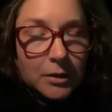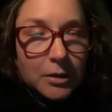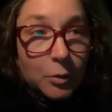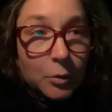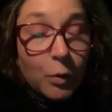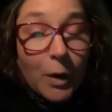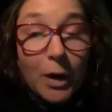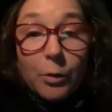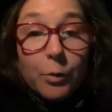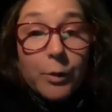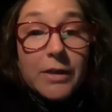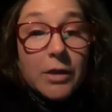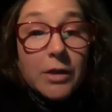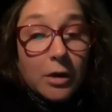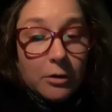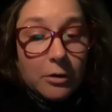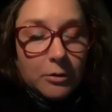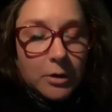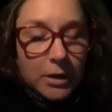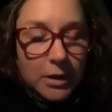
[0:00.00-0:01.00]
what we
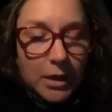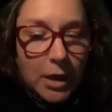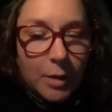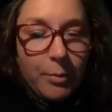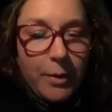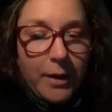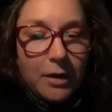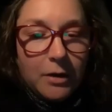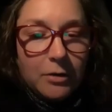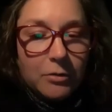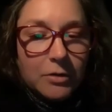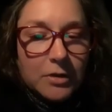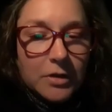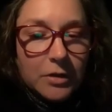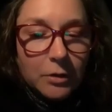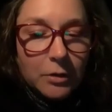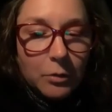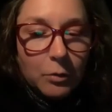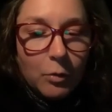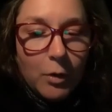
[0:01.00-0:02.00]
know about
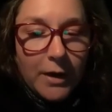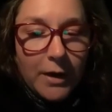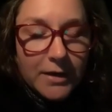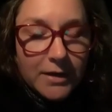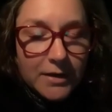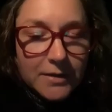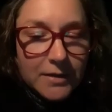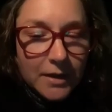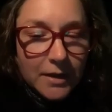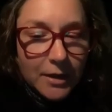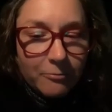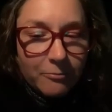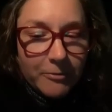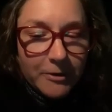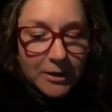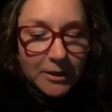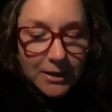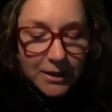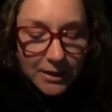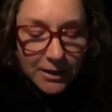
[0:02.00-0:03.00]
what is a
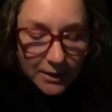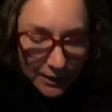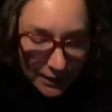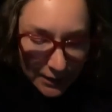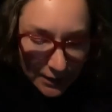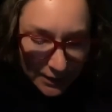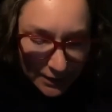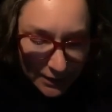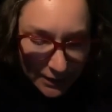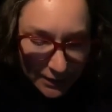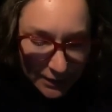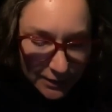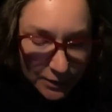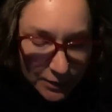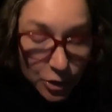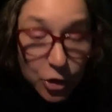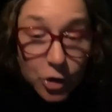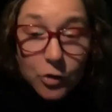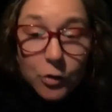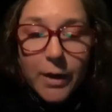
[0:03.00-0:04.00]
really
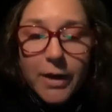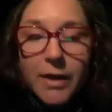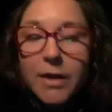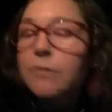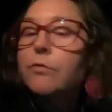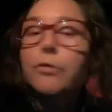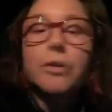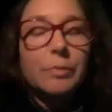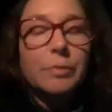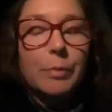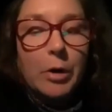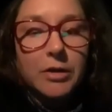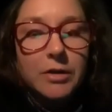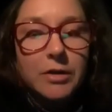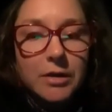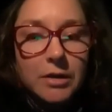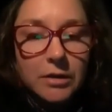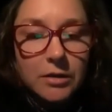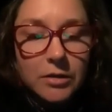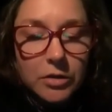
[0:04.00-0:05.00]
new way of
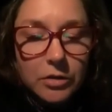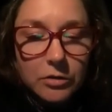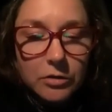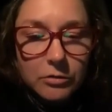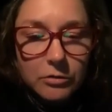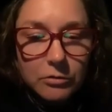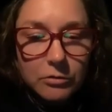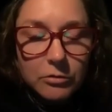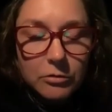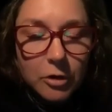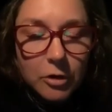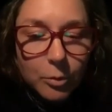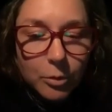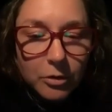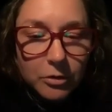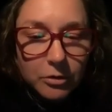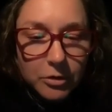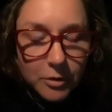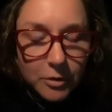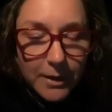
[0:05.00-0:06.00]
responding to
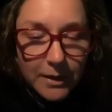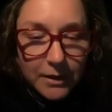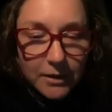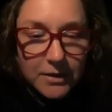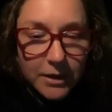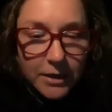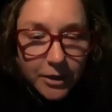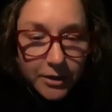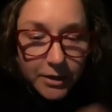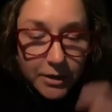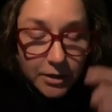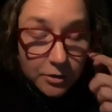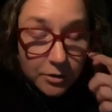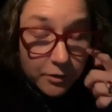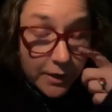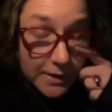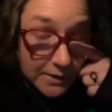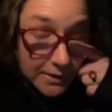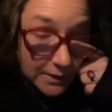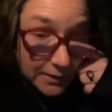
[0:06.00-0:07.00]
global humanitarian
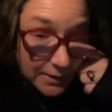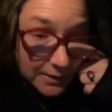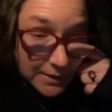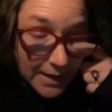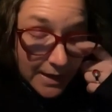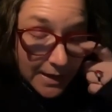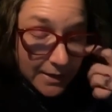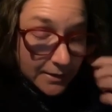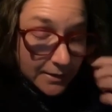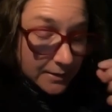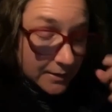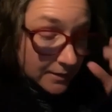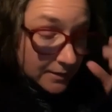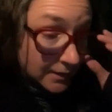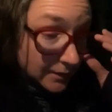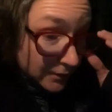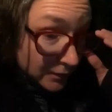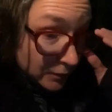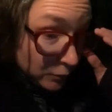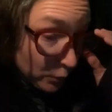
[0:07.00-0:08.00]
crisis and
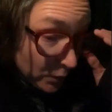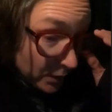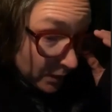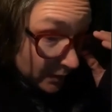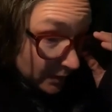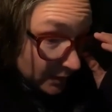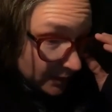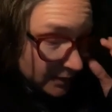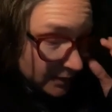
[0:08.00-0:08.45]
dealing with